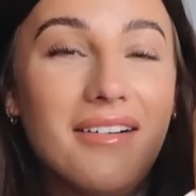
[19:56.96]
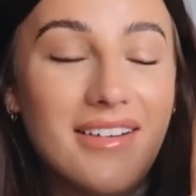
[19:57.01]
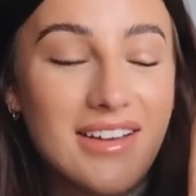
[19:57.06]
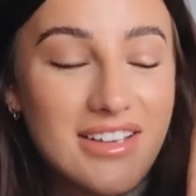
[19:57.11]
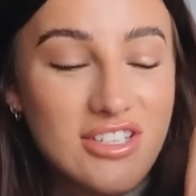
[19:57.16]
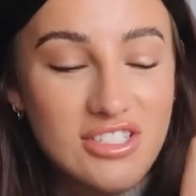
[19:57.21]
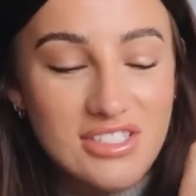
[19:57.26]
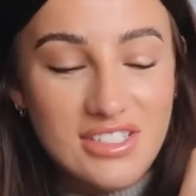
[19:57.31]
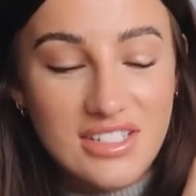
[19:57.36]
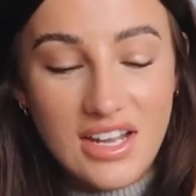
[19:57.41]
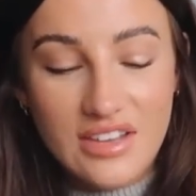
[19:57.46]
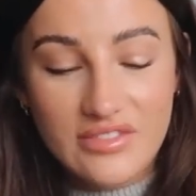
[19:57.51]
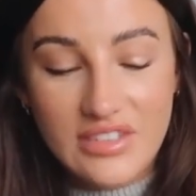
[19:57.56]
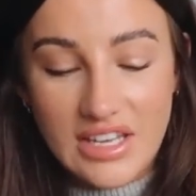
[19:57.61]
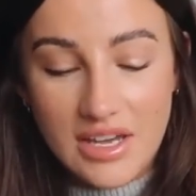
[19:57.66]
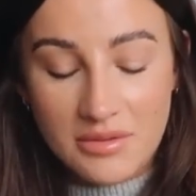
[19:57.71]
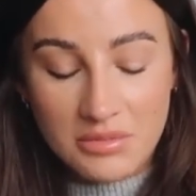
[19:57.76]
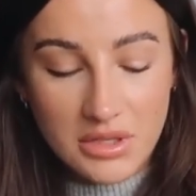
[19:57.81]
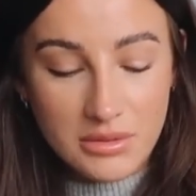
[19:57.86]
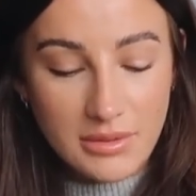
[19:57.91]
I just love
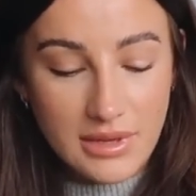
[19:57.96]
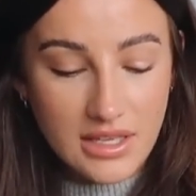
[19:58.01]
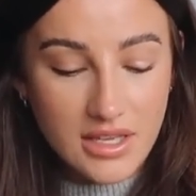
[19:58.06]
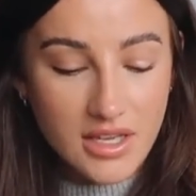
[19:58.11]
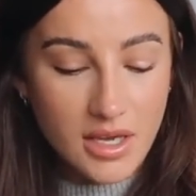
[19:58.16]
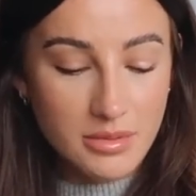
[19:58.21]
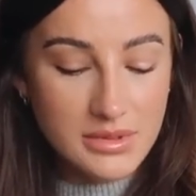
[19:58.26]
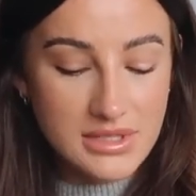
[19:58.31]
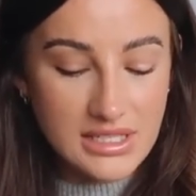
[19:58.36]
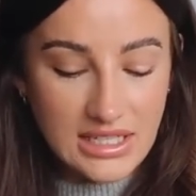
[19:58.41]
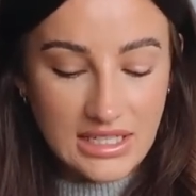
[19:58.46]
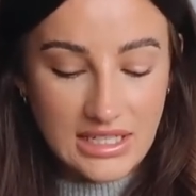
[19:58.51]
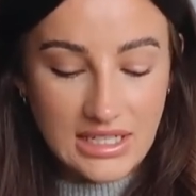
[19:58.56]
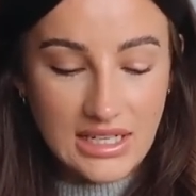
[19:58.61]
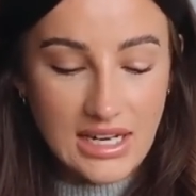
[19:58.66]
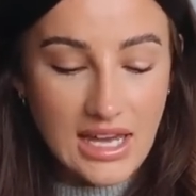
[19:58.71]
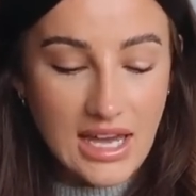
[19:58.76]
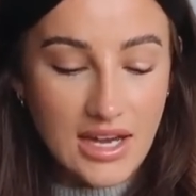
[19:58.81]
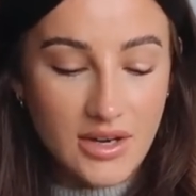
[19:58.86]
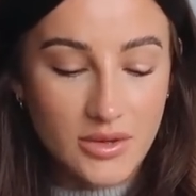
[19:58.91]
it. I'm gonna make a cup of tea in
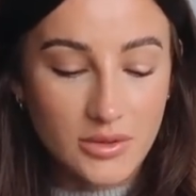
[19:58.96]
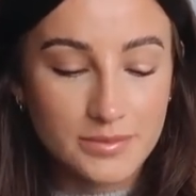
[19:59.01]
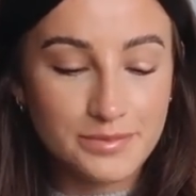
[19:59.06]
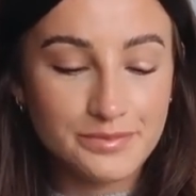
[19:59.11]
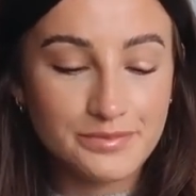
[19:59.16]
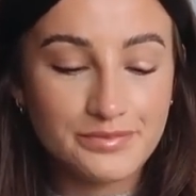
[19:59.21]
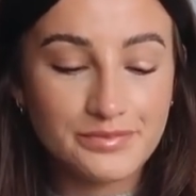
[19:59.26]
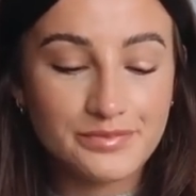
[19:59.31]
it now.